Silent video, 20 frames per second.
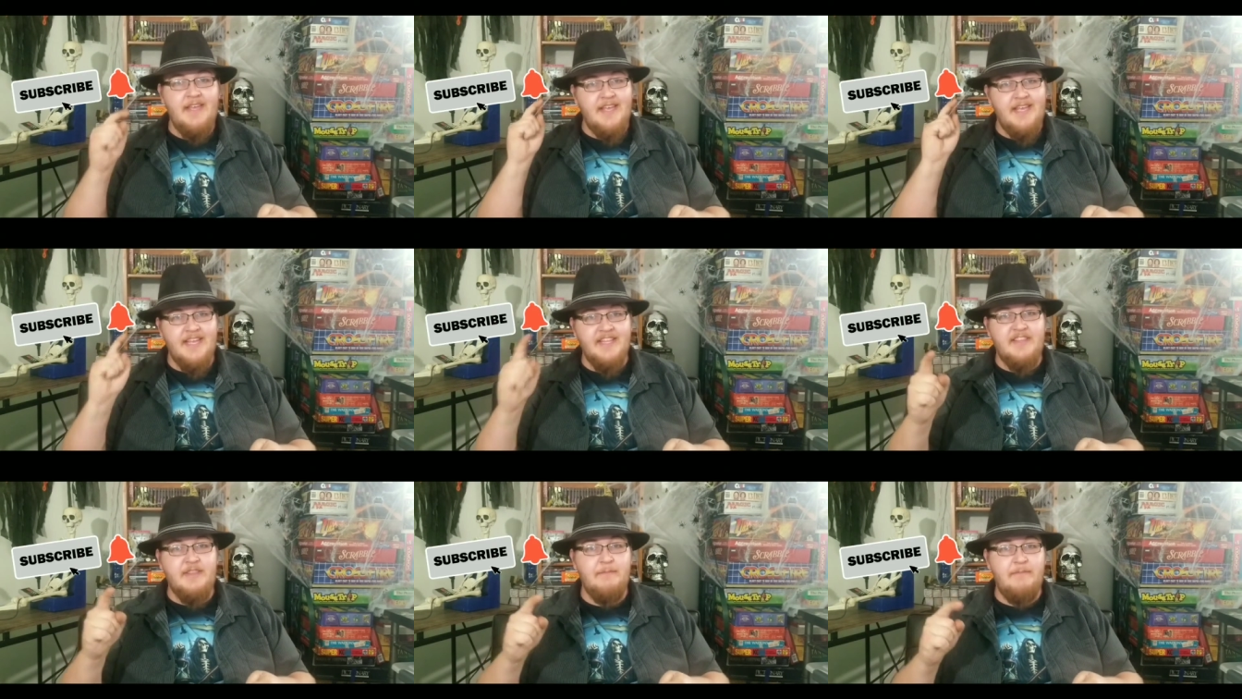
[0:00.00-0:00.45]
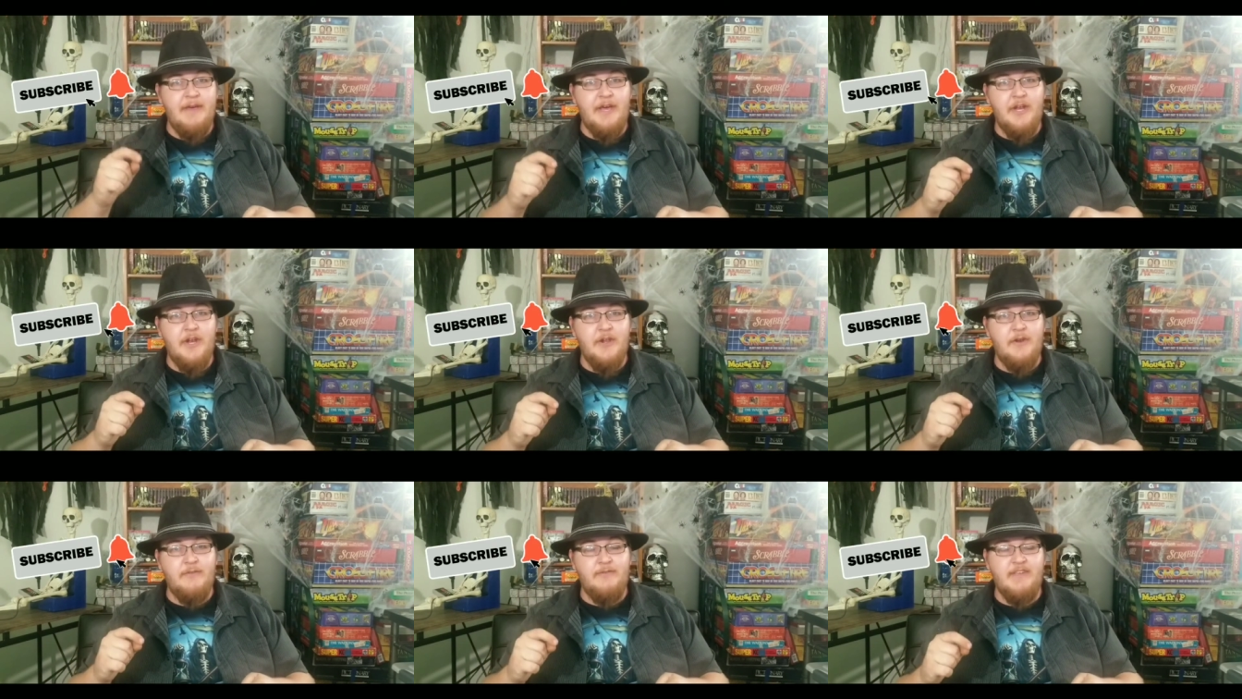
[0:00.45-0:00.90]
hit the bell
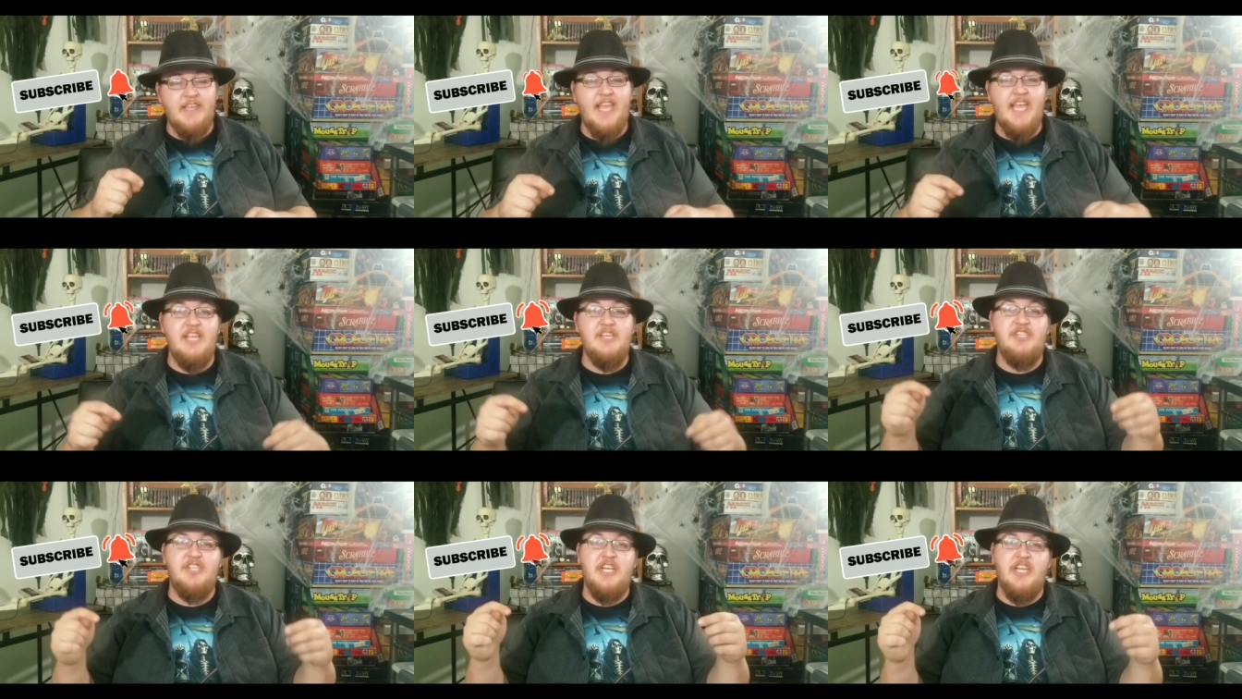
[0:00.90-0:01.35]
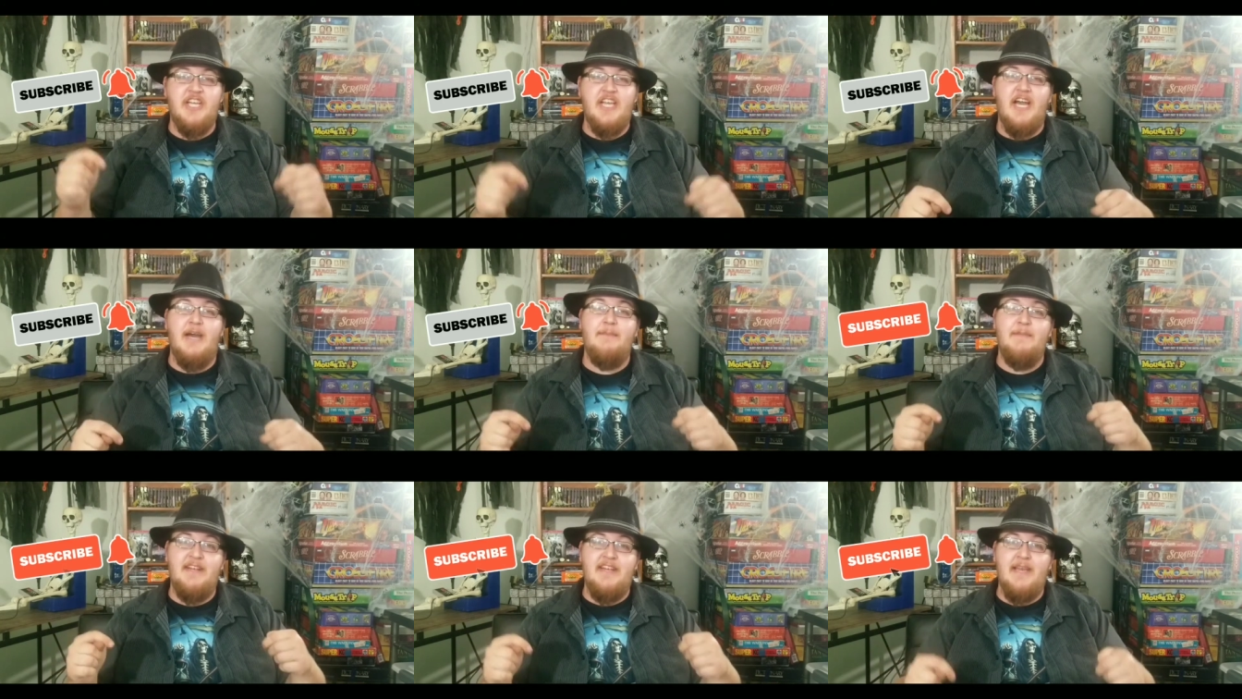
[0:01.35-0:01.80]
notification, and
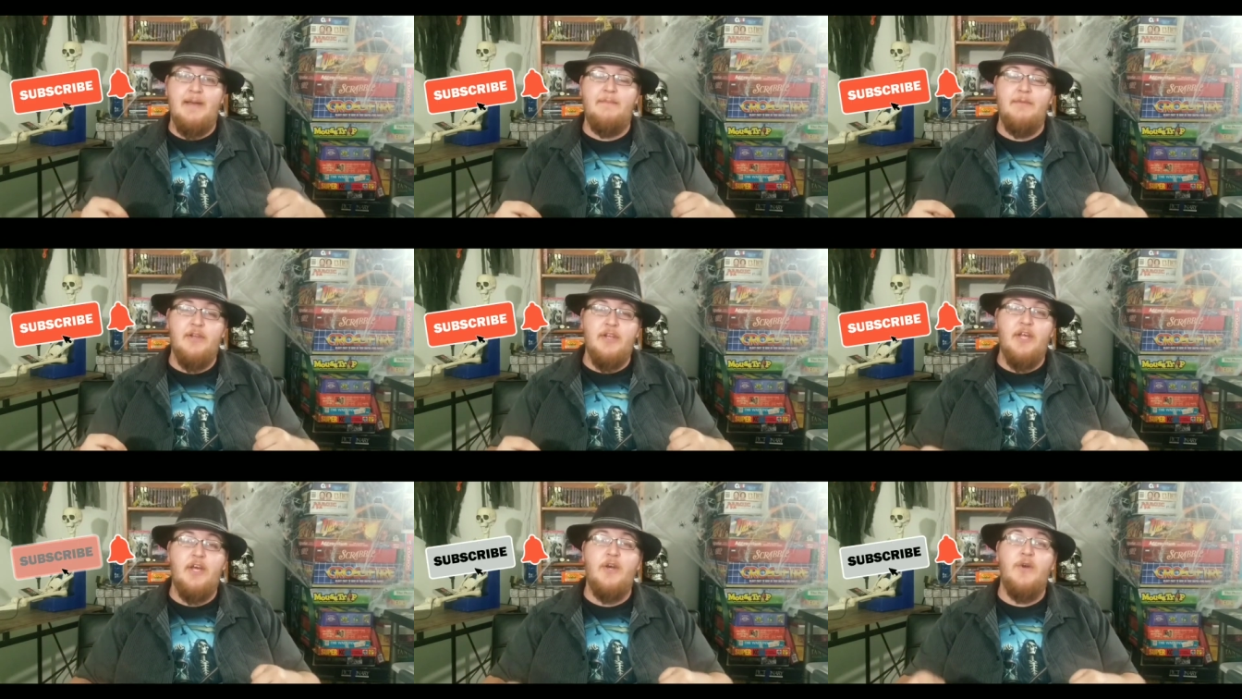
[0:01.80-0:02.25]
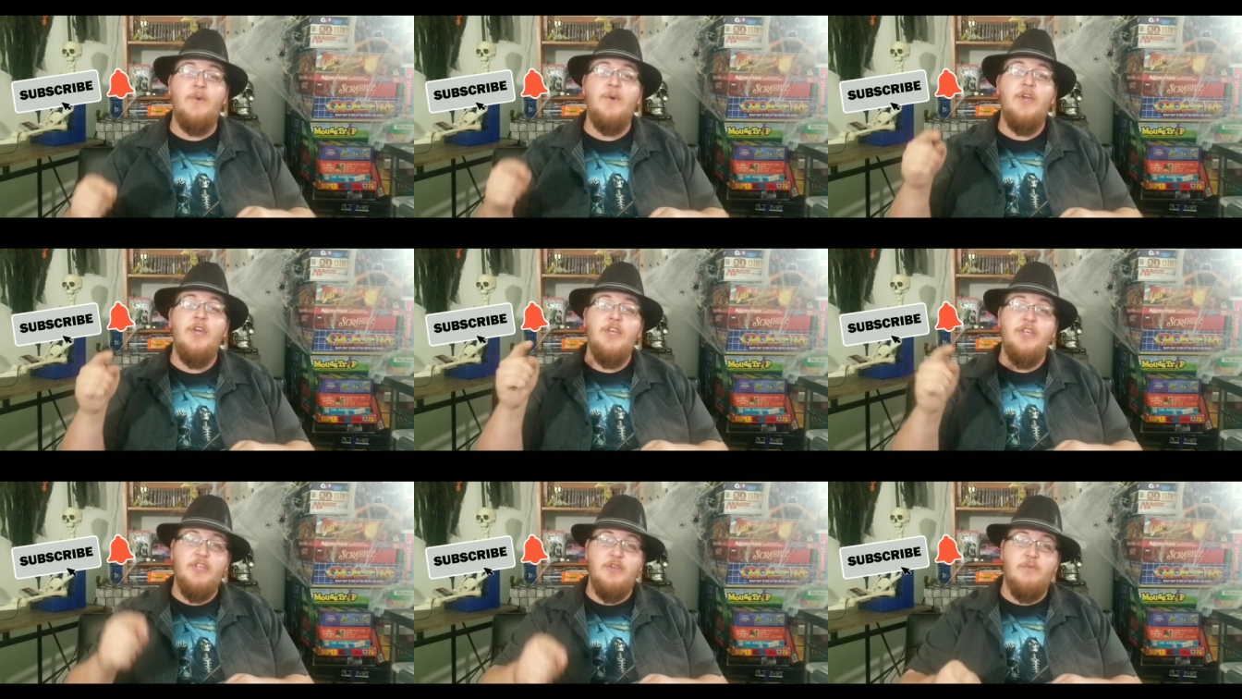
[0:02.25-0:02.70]
comment down below
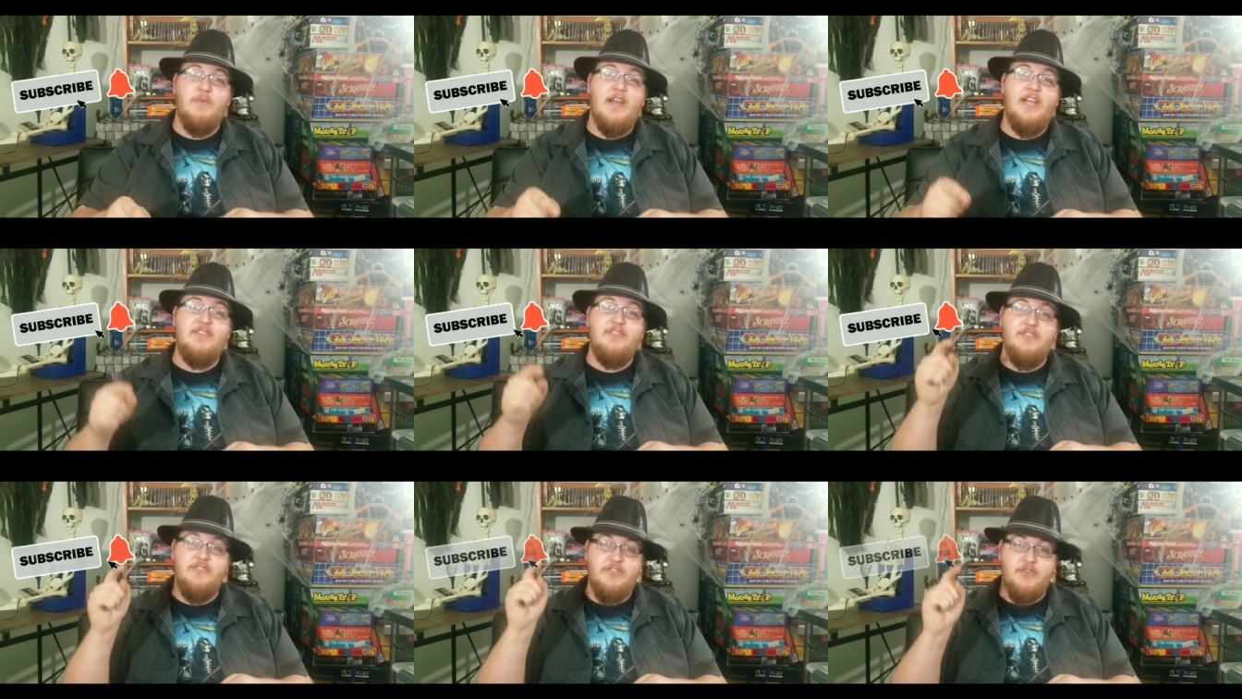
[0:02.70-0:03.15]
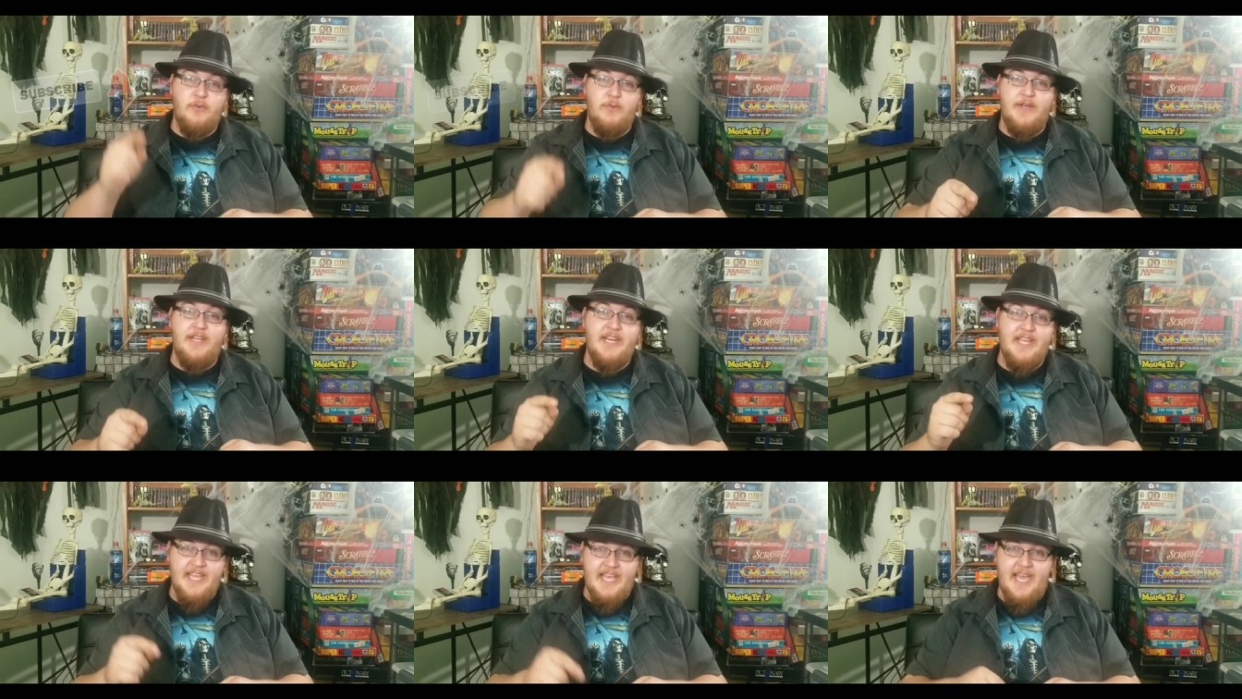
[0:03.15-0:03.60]
you registered to
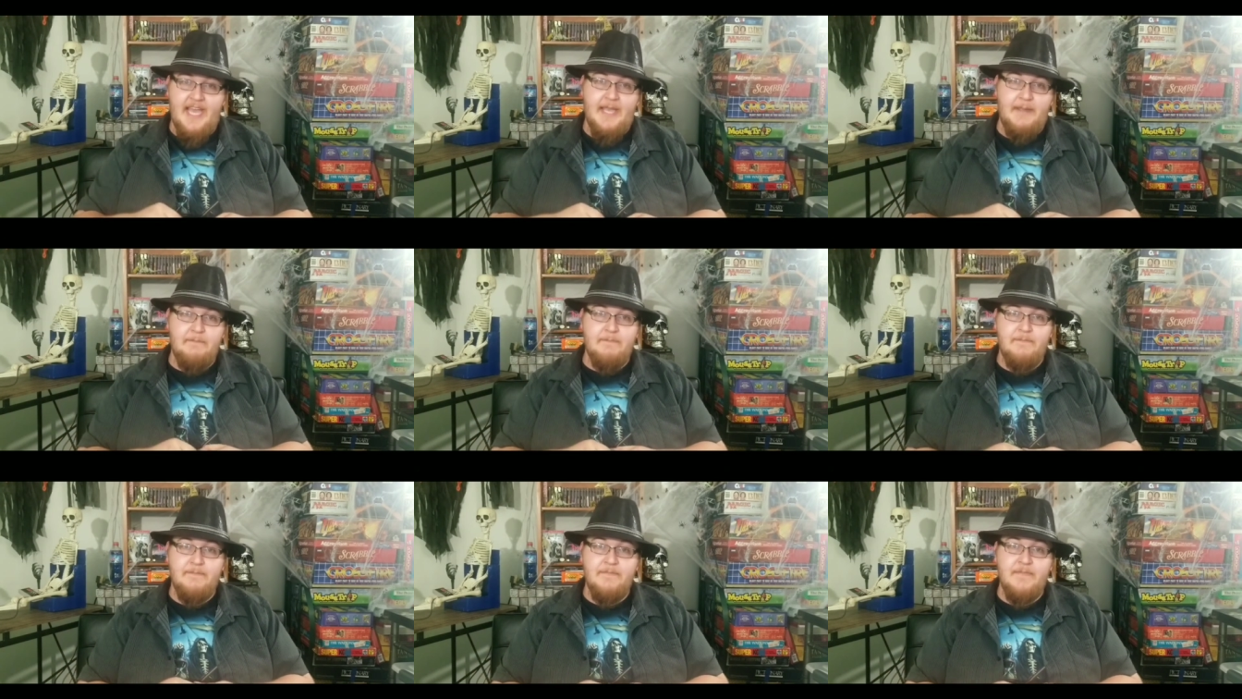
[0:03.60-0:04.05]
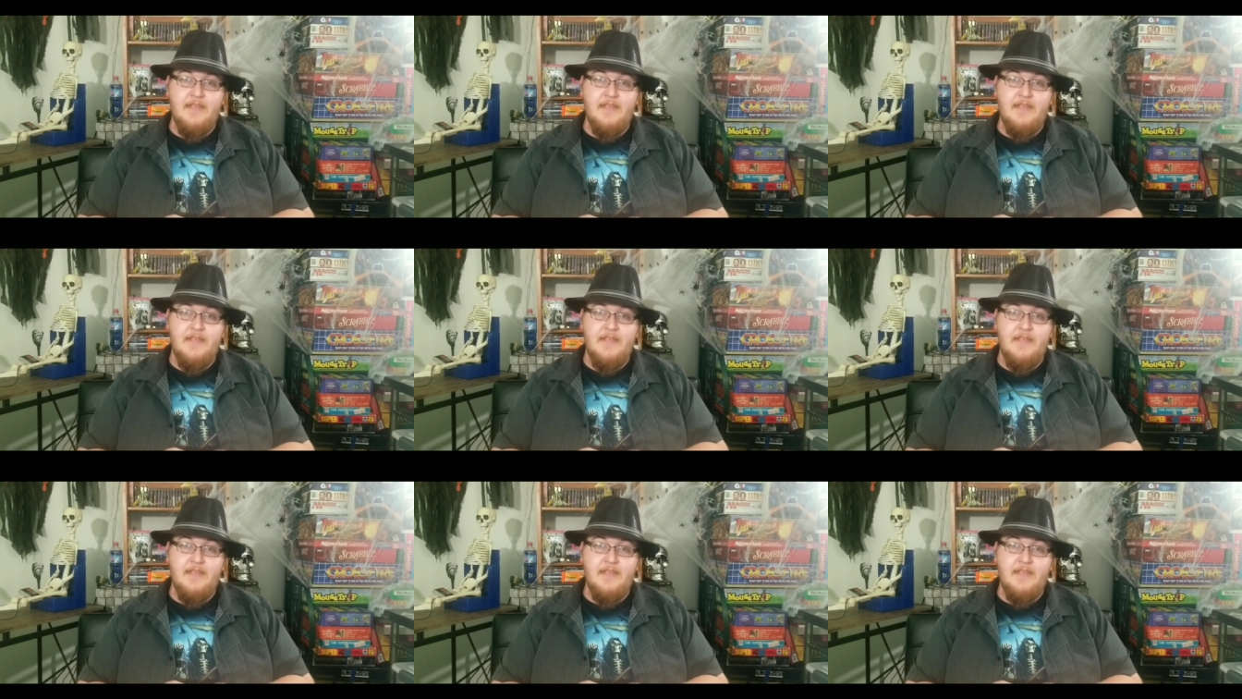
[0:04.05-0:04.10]
win a game.